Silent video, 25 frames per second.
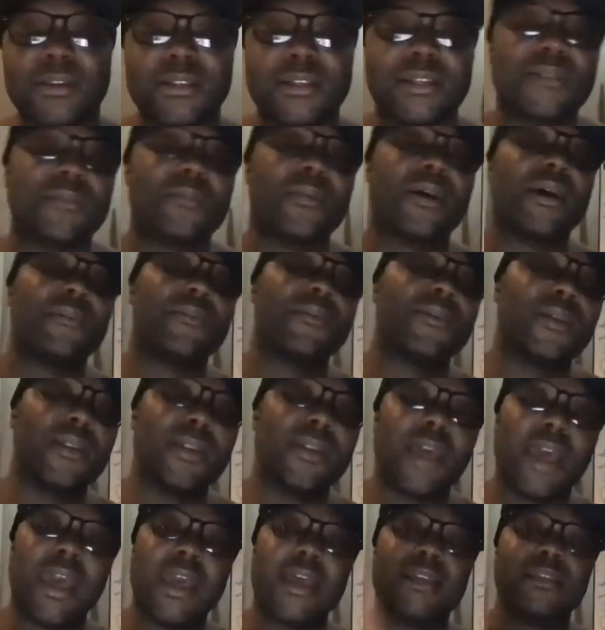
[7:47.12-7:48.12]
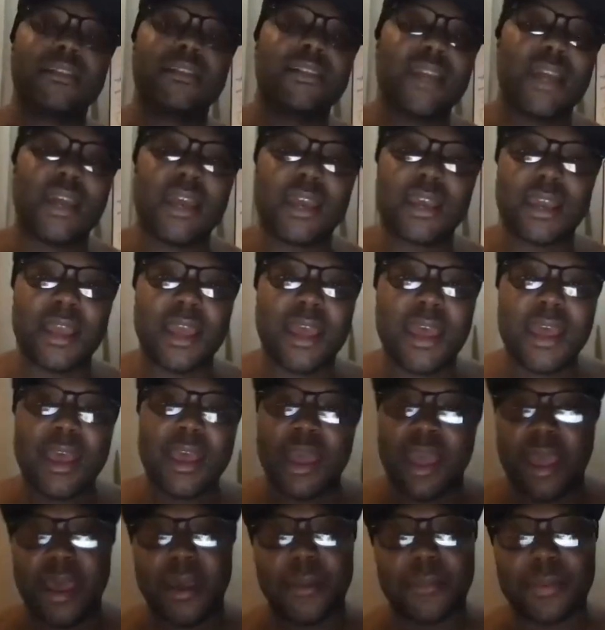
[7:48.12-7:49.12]
just by putting hashtag
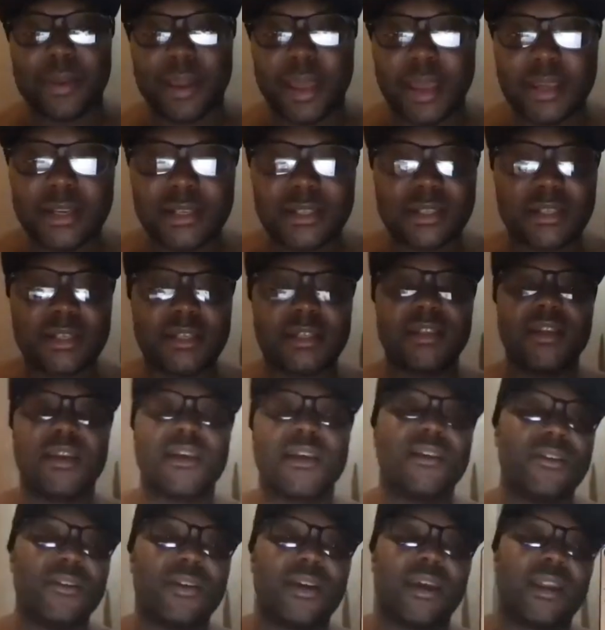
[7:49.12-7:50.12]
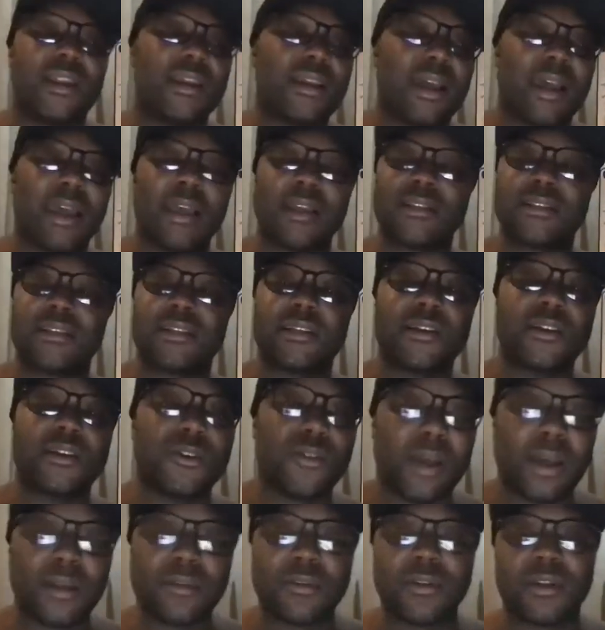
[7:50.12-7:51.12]
Amp Nation. You got to actually
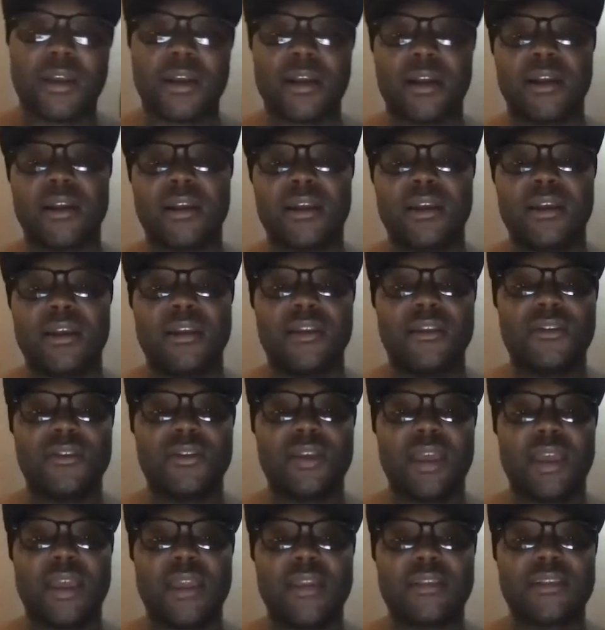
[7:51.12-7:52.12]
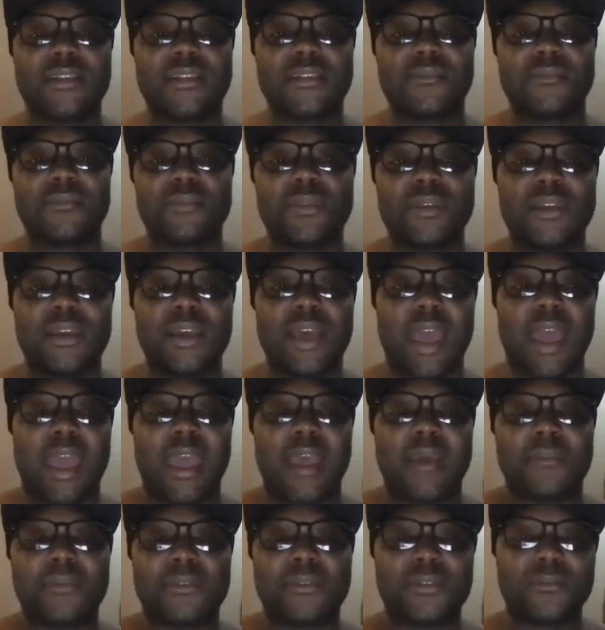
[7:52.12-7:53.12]
go out there. You can't just be an
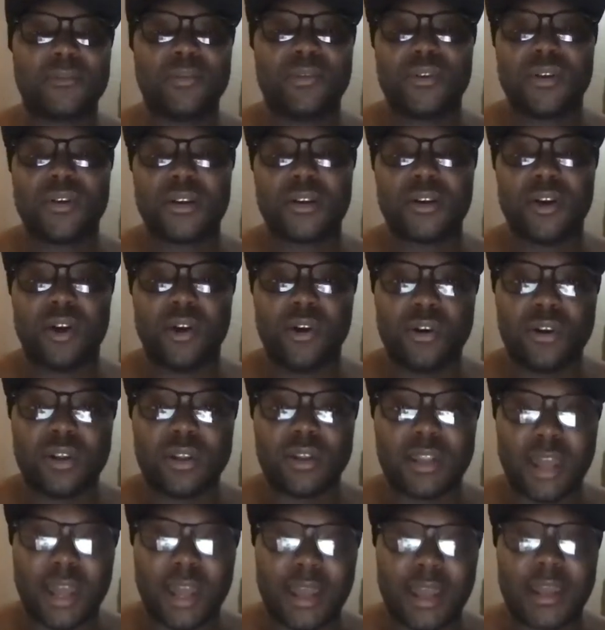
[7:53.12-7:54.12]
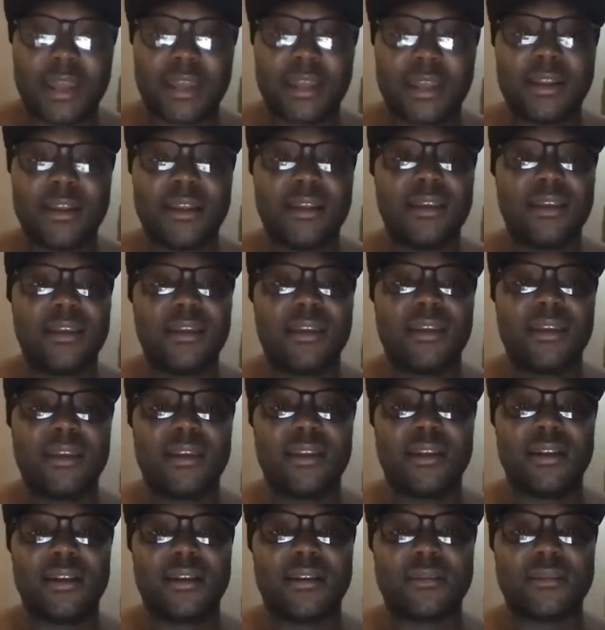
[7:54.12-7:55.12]
Amp supporter online.
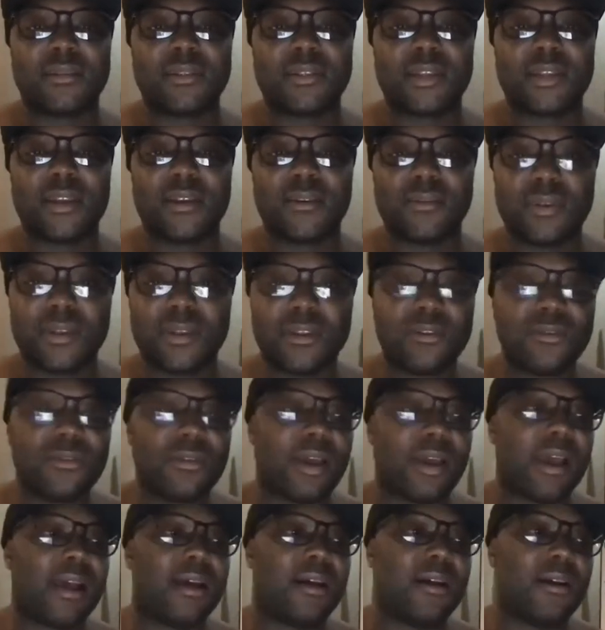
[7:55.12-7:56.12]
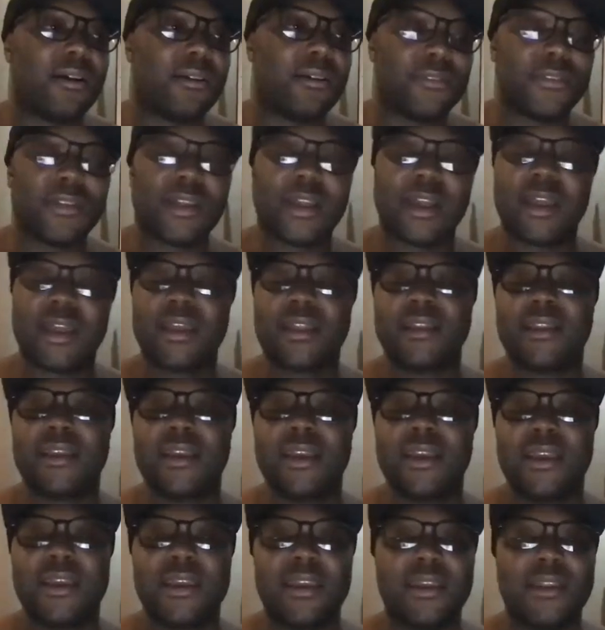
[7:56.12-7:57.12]
You know what I'm saying? When you are offline
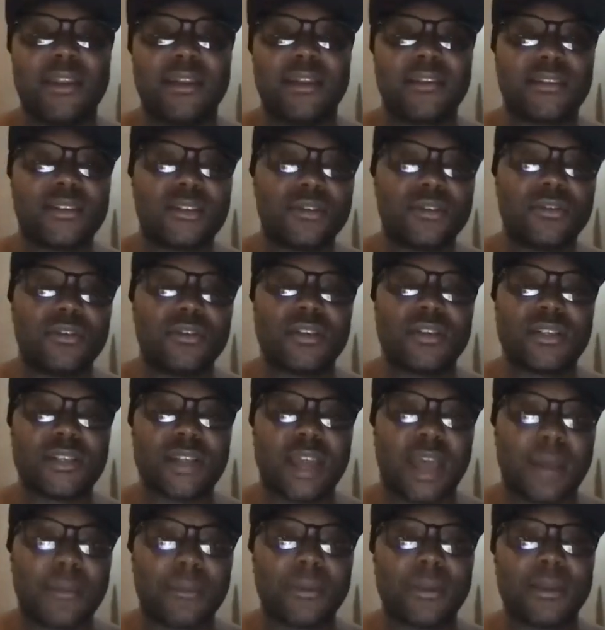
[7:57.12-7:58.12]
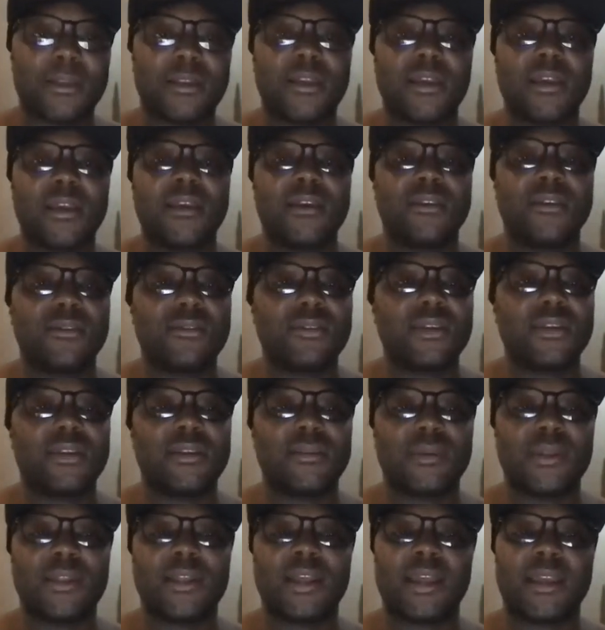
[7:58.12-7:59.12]
in the store shopping, you need
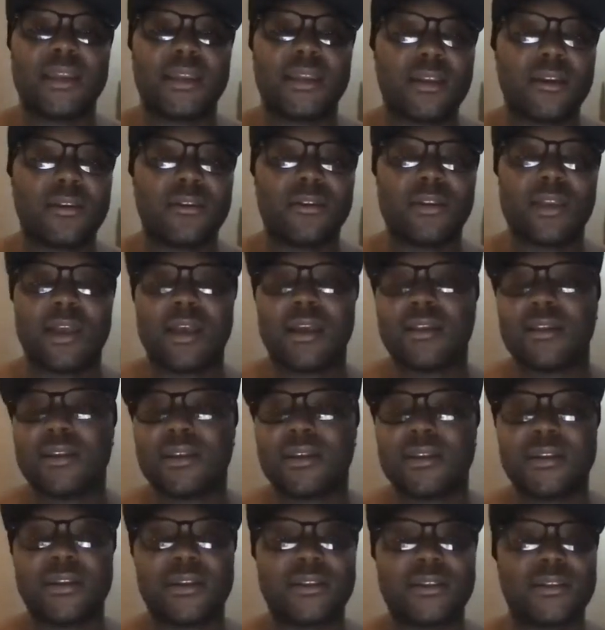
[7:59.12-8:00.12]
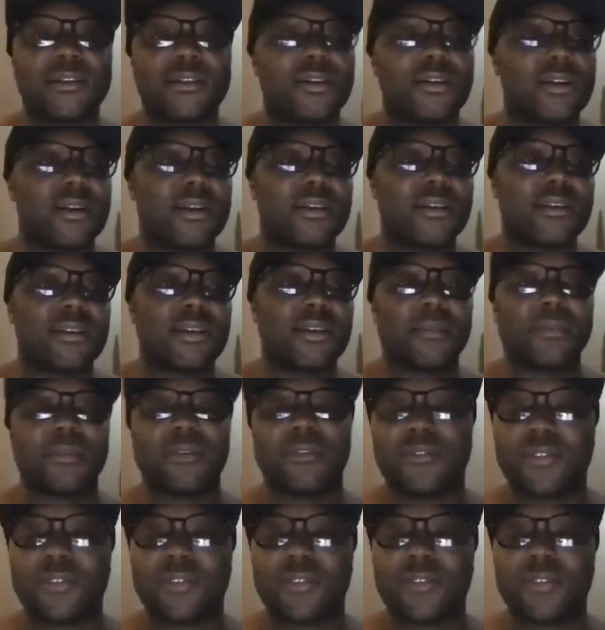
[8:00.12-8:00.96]
to be like, yo, y'all need to start accepting